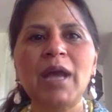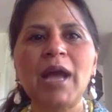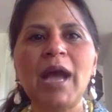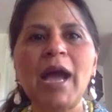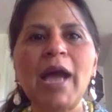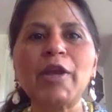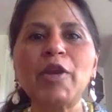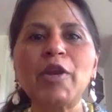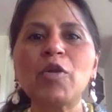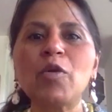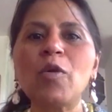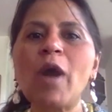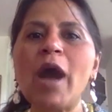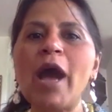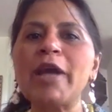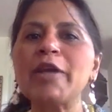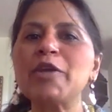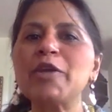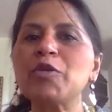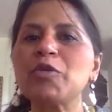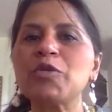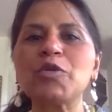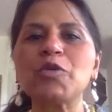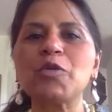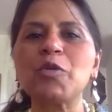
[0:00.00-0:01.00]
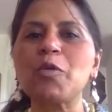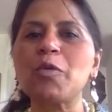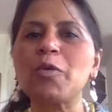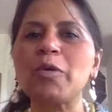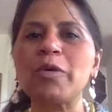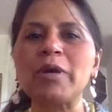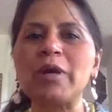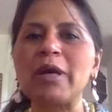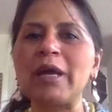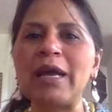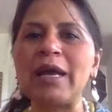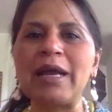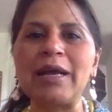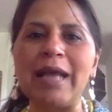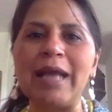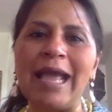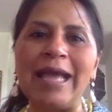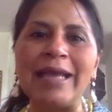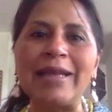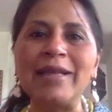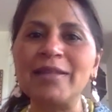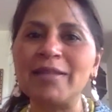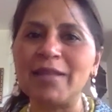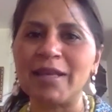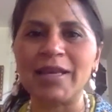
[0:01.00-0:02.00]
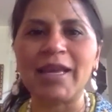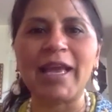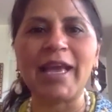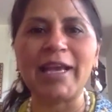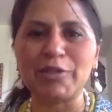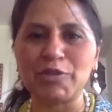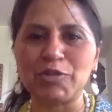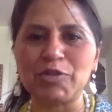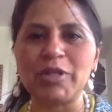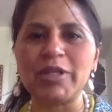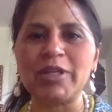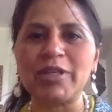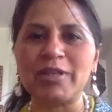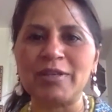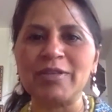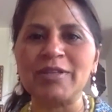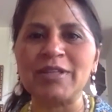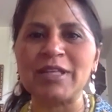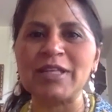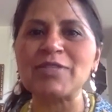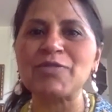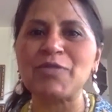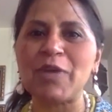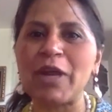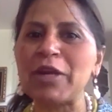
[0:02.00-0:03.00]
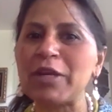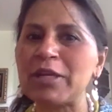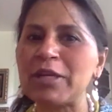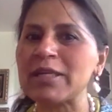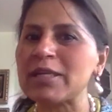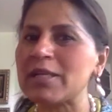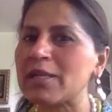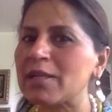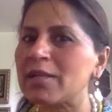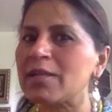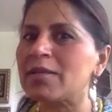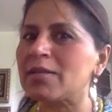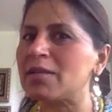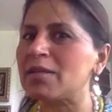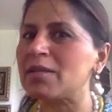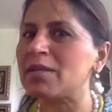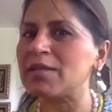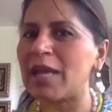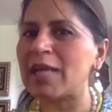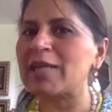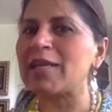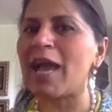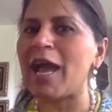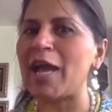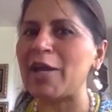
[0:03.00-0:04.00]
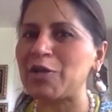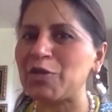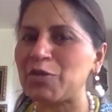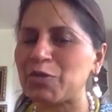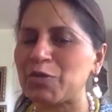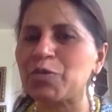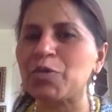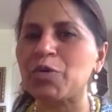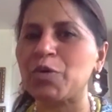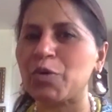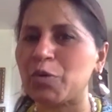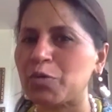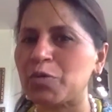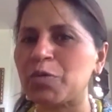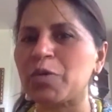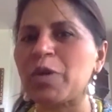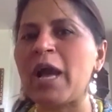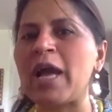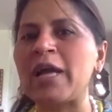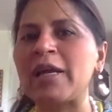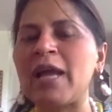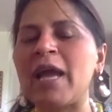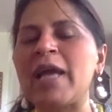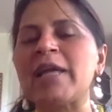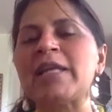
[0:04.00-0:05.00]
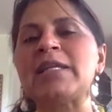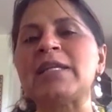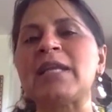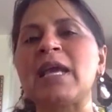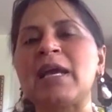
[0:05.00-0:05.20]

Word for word: i know i don't know anything actually there's very little that i do know and i